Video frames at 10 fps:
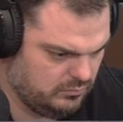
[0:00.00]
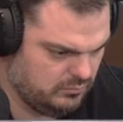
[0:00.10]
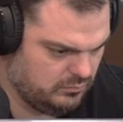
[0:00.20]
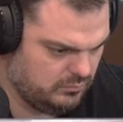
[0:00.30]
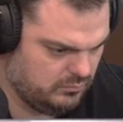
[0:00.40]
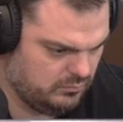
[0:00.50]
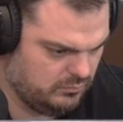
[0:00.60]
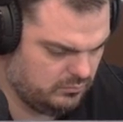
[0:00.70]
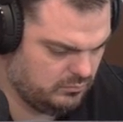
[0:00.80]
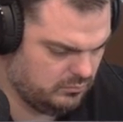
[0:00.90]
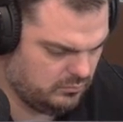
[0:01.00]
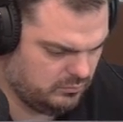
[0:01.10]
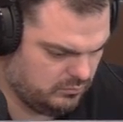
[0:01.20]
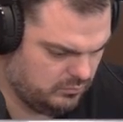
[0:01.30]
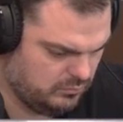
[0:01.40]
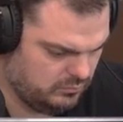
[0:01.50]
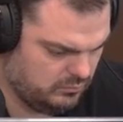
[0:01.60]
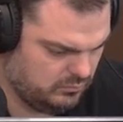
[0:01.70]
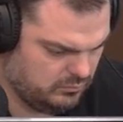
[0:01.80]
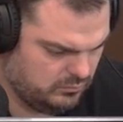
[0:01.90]

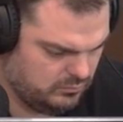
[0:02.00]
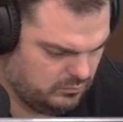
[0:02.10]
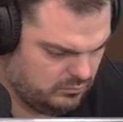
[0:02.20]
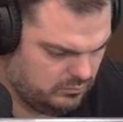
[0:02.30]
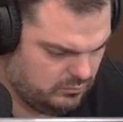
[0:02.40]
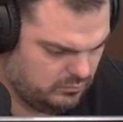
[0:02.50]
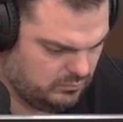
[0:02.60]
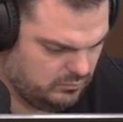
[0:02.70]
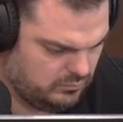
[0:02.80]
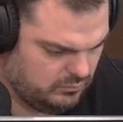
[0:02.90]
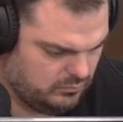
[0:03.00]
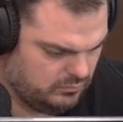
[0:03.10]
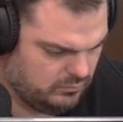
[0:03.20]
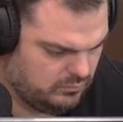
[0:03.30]
The person shown says nothing.